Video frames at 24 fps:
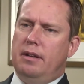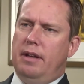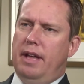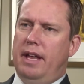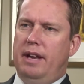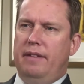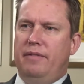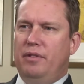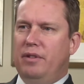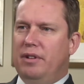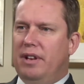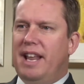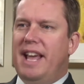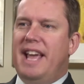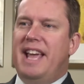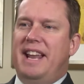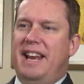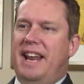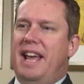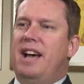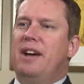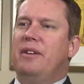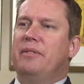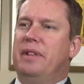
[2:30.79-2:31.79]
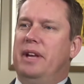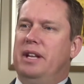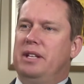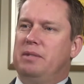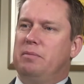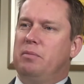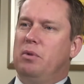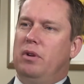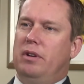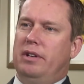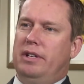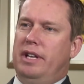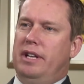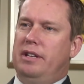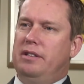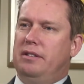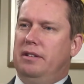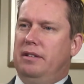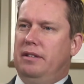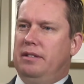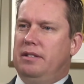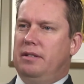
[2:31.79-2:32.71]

And if you laid out that small intestine,